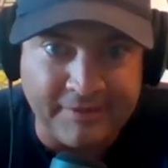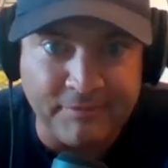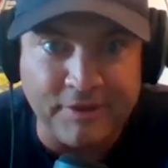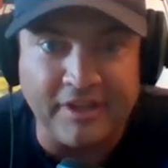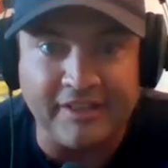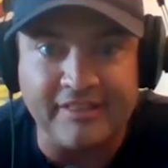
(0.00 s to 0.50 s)

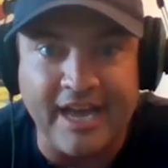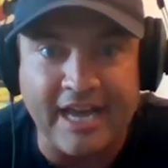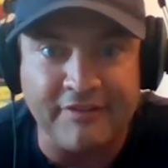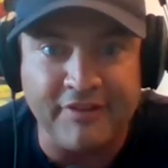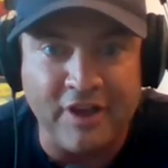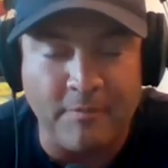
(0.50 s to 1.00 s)
with a
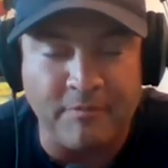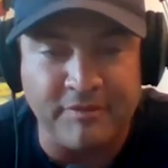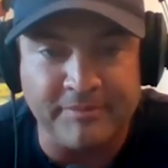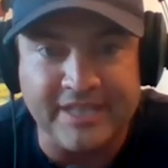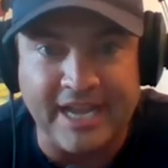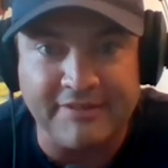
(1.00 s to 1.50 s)
lot of help
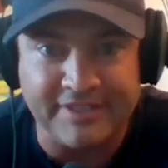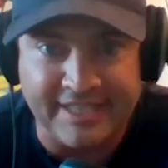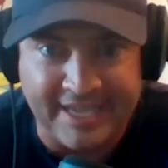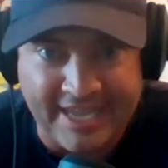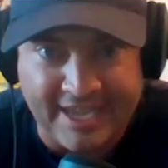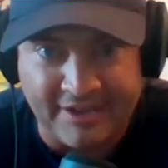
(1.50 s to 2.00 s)
from David
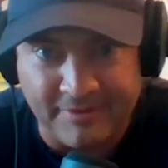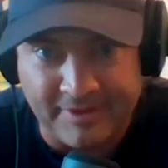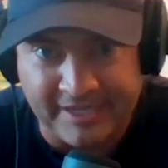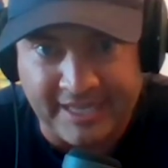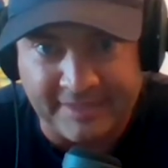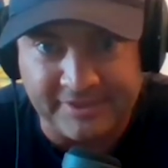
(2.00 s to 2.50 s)
De Gea, who
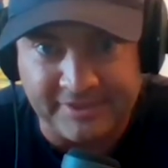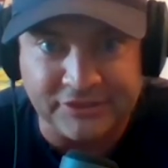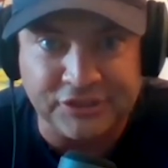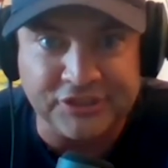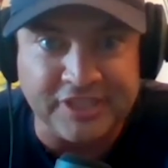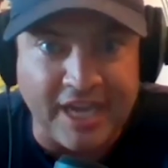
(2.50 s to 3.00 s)
had an
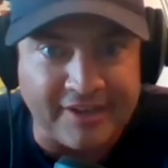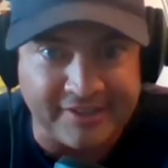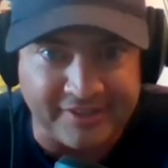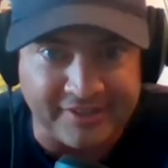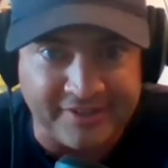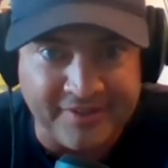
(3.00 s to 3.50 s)
absolute
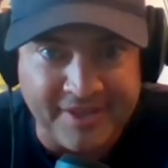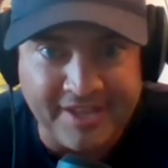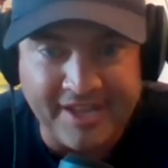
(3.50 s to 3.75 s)
shocker.